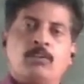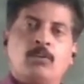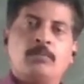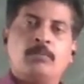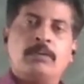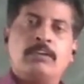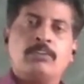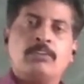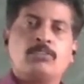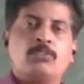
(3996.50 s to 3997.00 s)

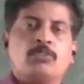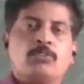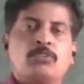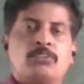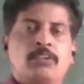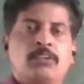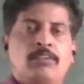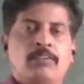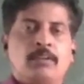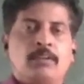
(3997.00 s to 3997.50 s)
human
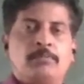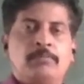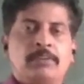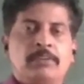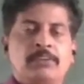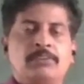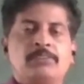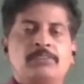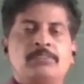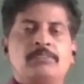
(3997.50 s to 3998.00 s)
resource
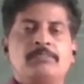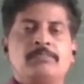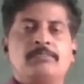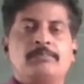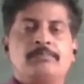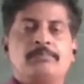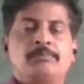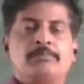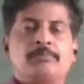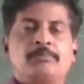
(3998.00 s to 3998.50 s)
development.
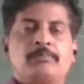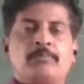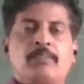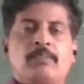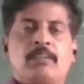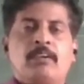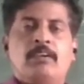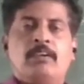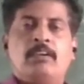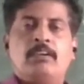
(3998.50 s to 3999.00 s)

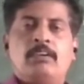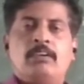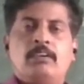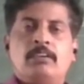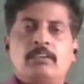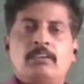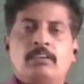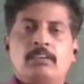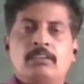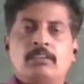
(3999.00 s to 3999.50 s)

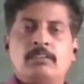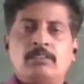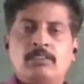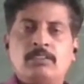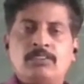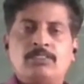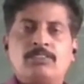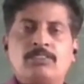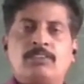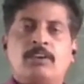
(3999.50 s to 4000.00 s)
In
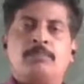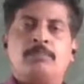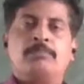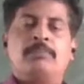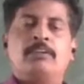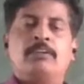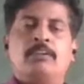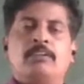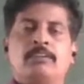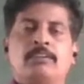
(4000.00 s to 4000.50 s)
this
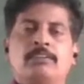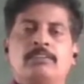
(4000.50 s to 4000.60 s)
chapter,